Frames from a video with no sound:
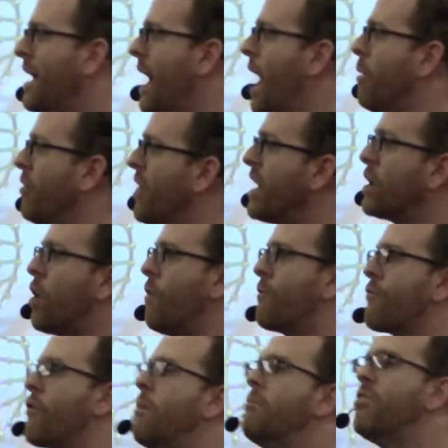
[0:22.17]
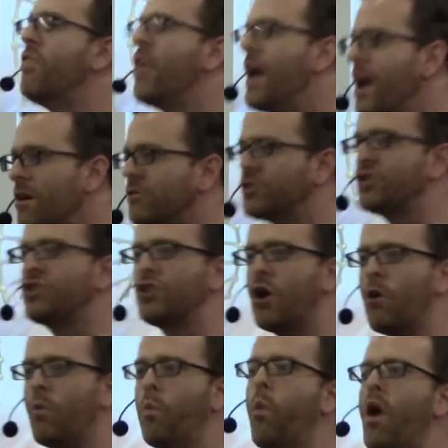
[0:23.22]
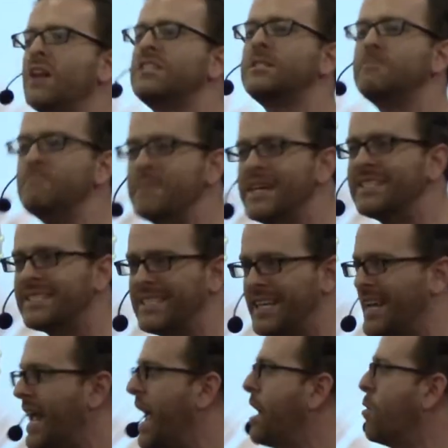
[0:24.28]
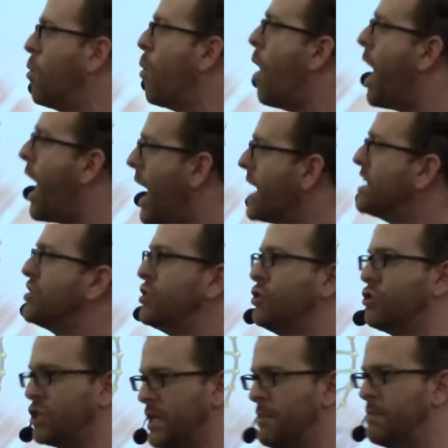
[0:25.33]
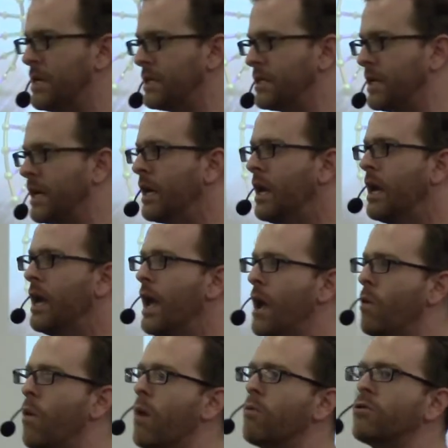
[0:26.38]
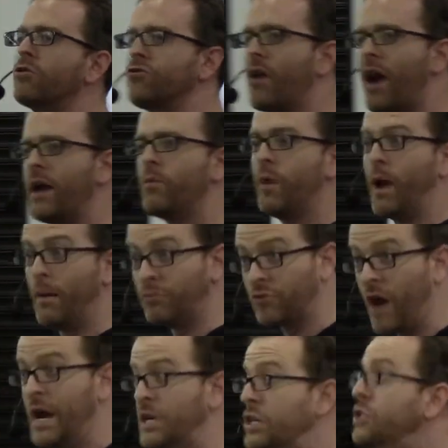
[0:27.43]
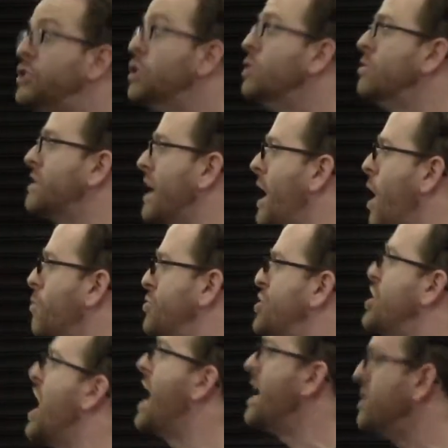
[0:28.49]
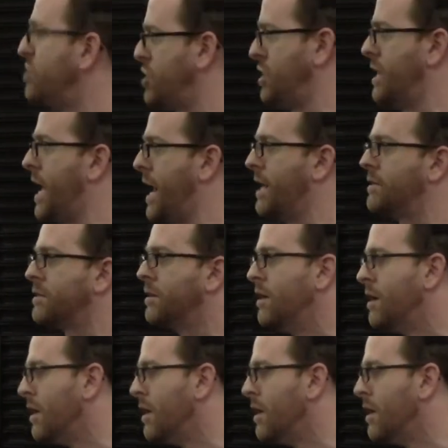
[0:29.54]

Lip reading: I will then go from there to show what's missing and why it's usually missing and what I'm trying to do to help change that.